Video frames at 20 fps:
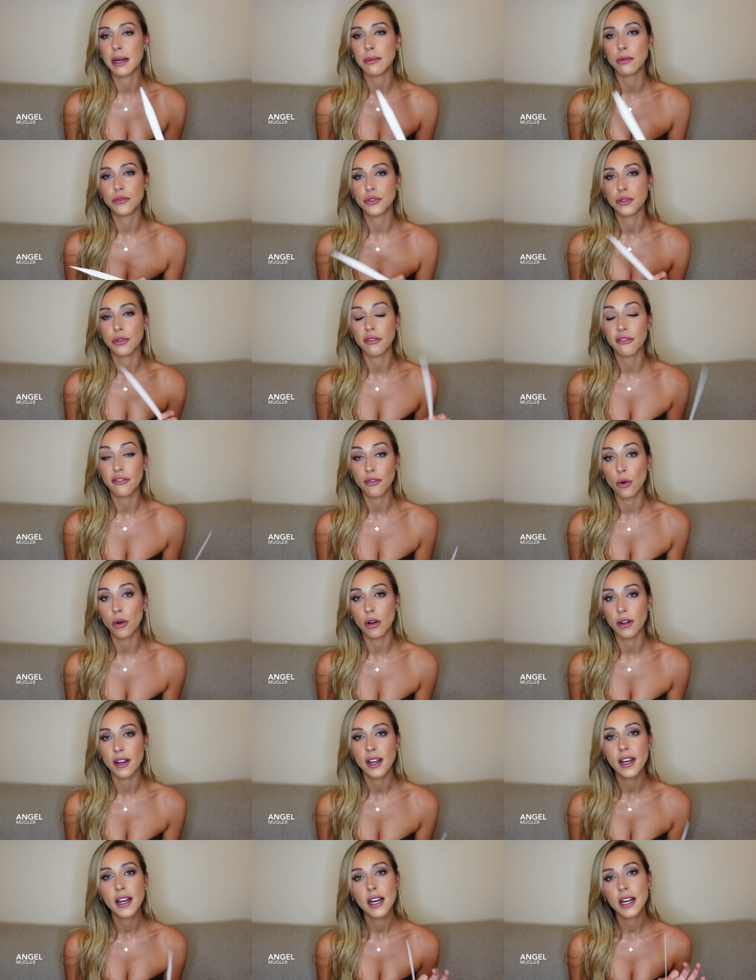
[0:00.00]
able to
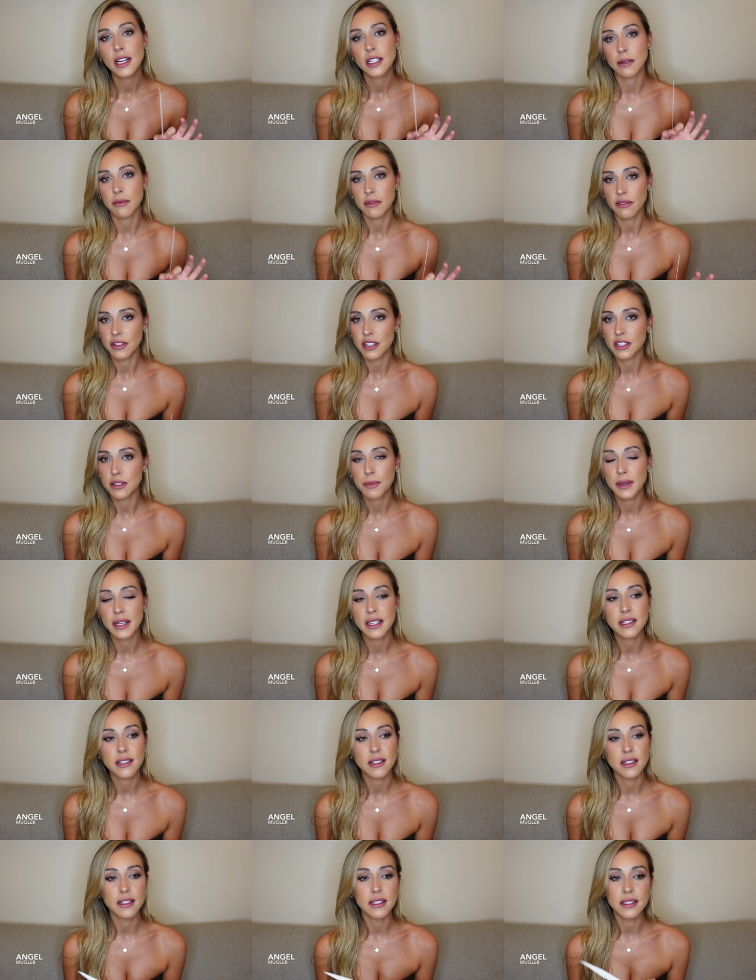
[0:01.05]
afford some of his
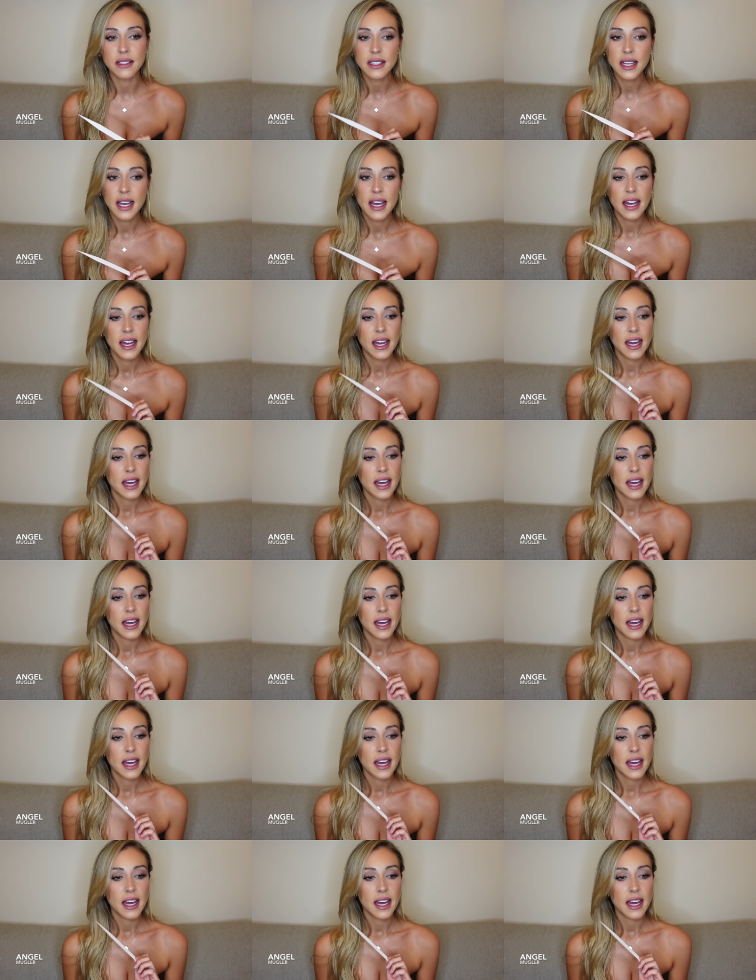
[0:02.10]
pieces.